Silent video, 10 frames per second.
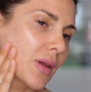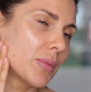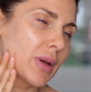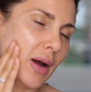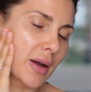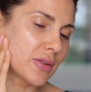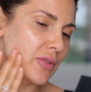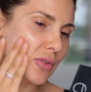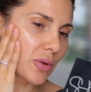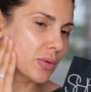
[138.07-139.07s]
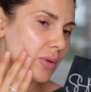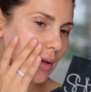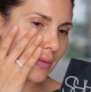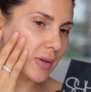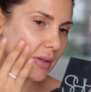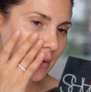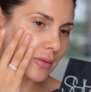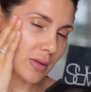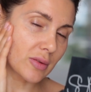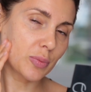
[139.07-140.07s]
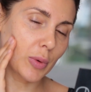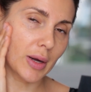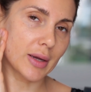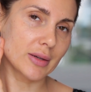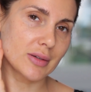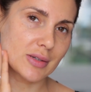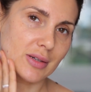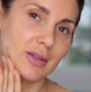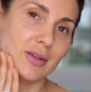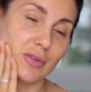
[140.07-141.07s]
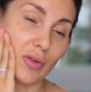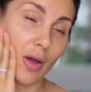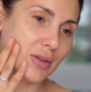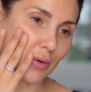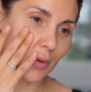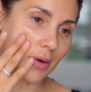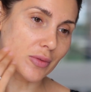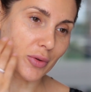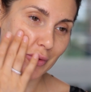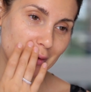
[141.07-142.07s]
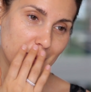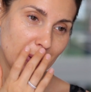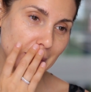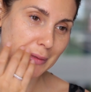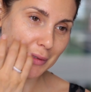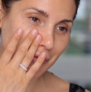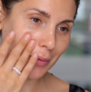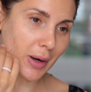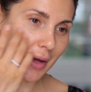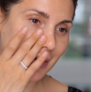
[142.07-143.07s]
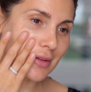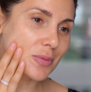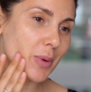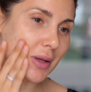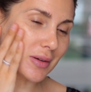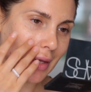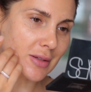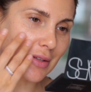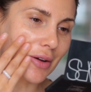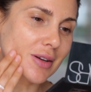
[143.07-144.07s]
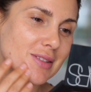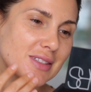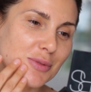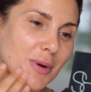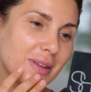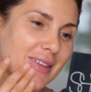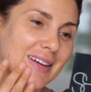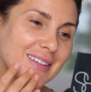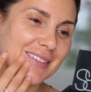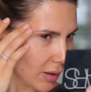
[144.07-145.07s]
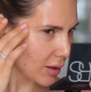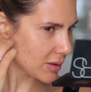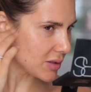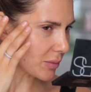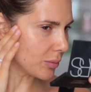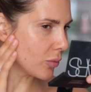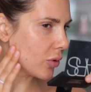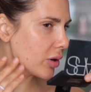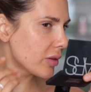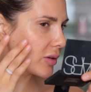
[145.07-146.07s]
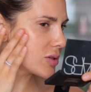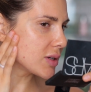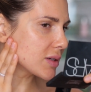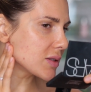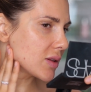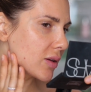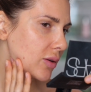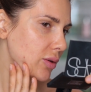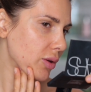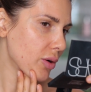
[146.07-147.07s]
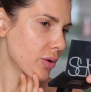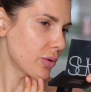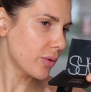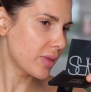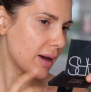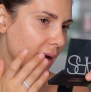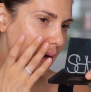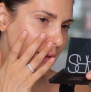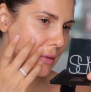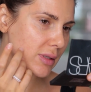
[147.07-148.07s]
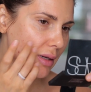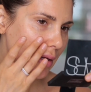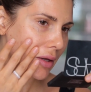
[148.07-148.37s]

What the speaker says: but I so love it. This brand is, you know, one of those expensive brands, but as long as it's worth it. It's more than just the glow that